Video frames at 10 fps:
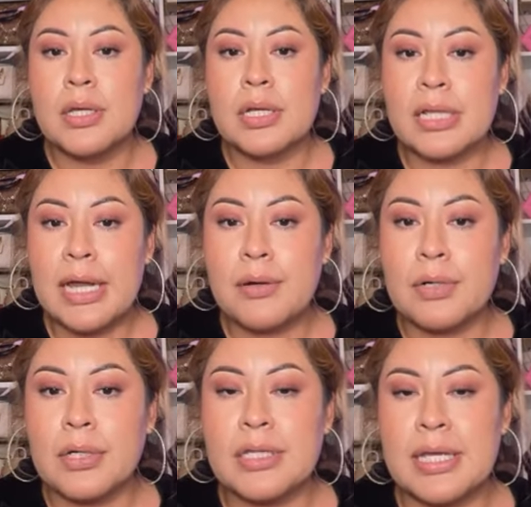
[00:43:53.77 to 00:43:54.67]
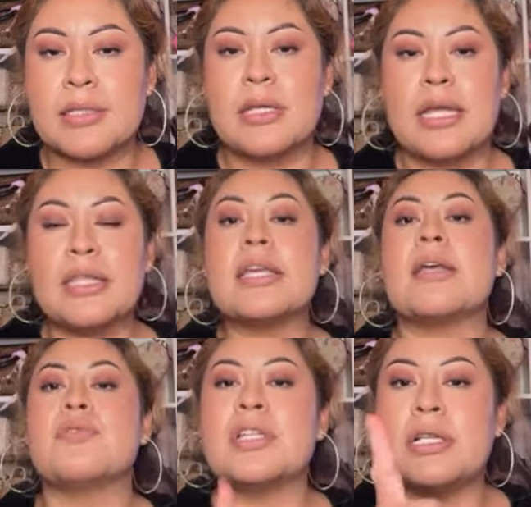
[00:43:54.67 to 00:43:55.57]
Clara. Yes, I think
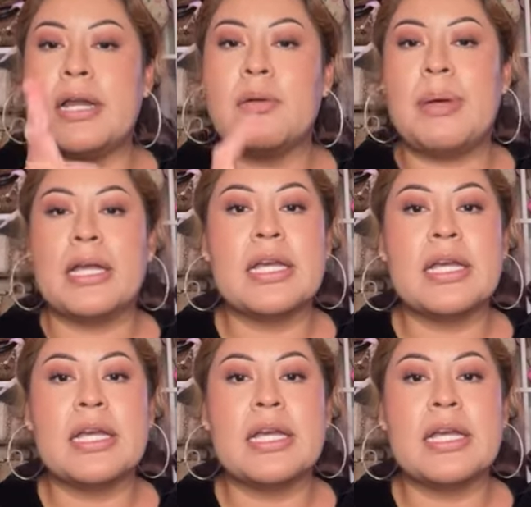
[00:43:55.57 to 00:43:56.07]
it was a Clara bag.